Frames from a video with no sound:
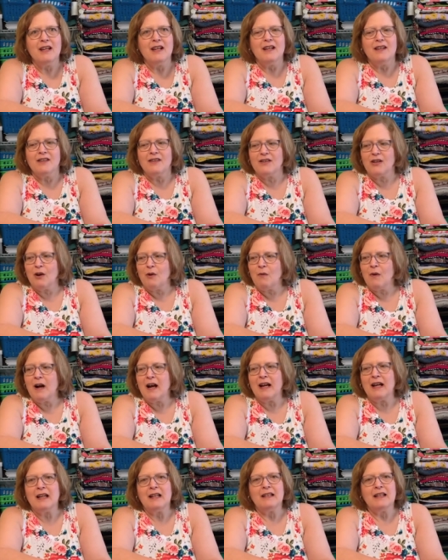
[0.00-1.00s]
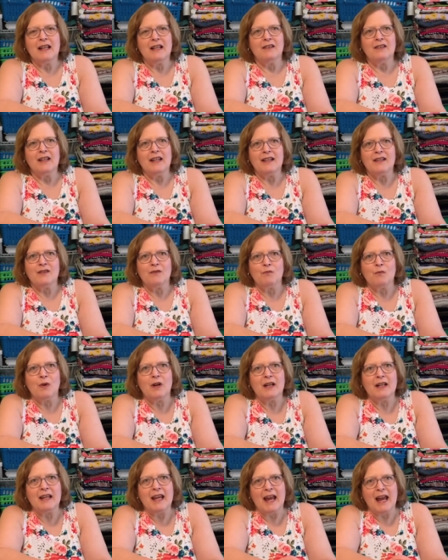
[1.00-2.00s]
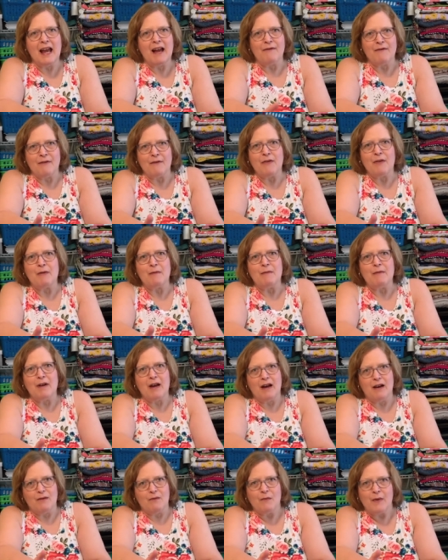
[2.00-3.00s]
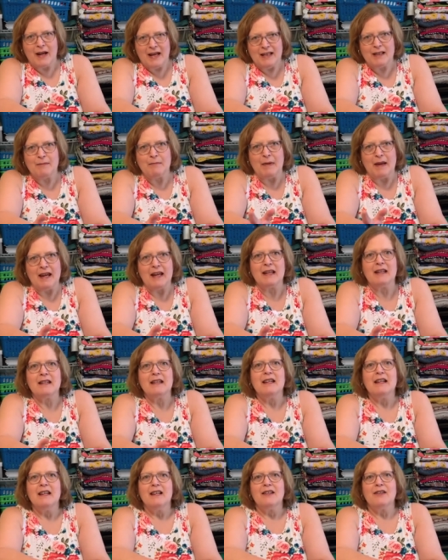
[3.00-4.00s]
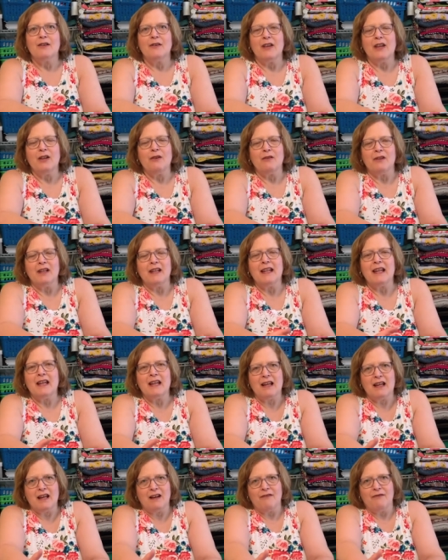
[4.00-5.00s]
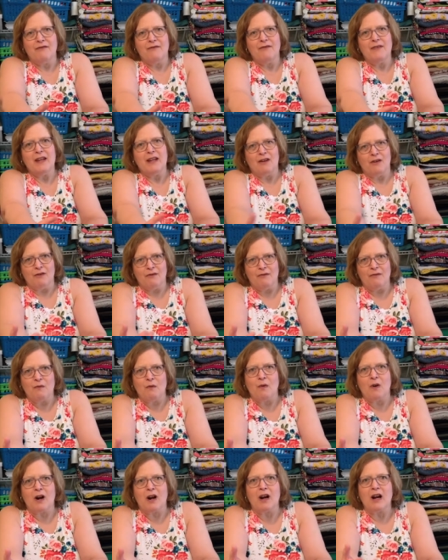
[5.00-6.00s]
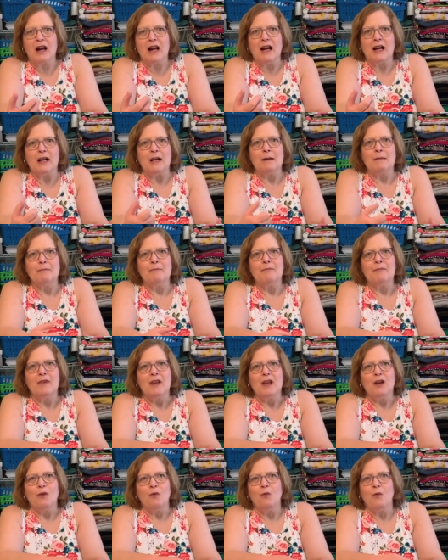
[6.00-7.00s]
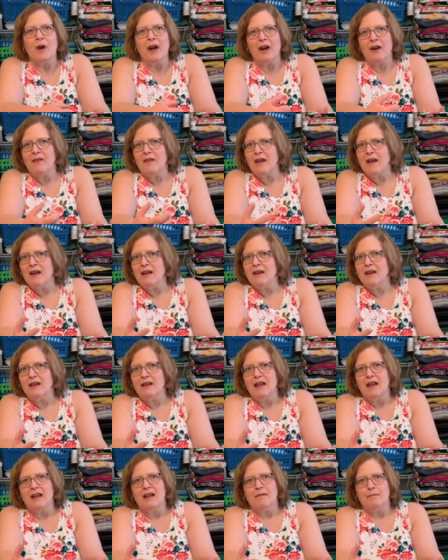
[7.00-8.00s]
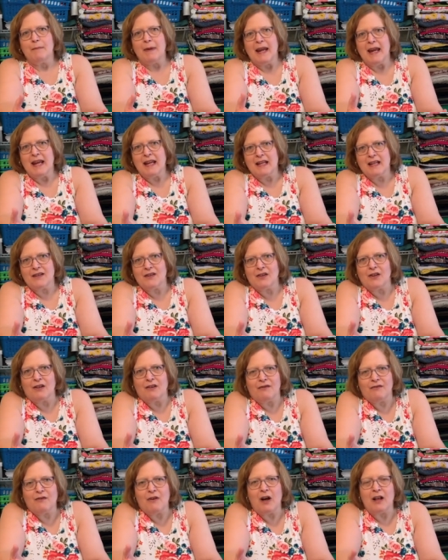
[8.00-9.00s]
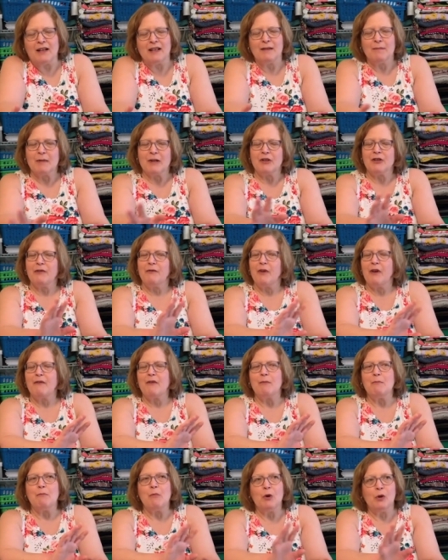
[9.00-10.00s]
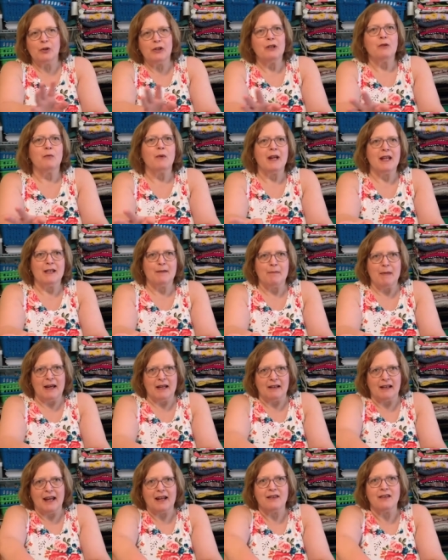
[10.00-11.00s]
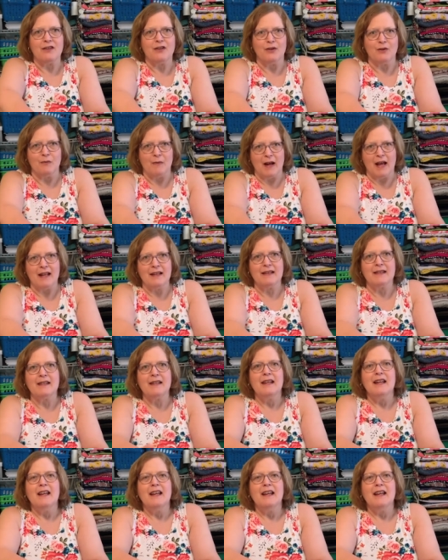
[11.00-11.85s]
sew on at least 1/2 of the waistband so that you can get a feel for where the pant is going to fall, especially if you have a molded waistband like the Duets.